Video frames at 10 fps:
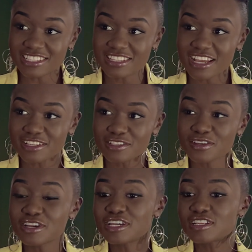That's nice.
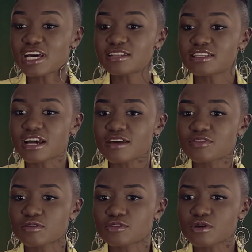And
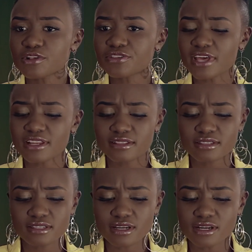there was
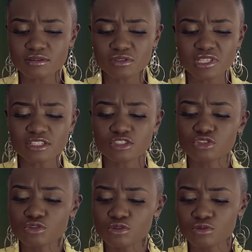that, was that
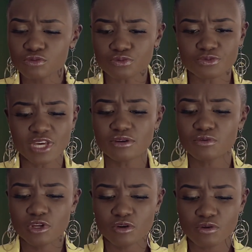true,
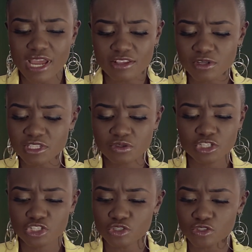that real? I saw a
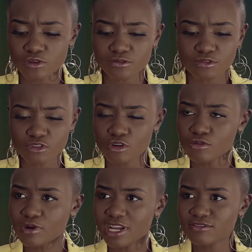screenshot of your
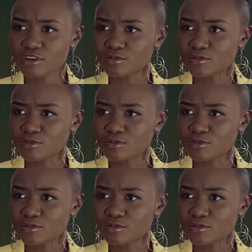wife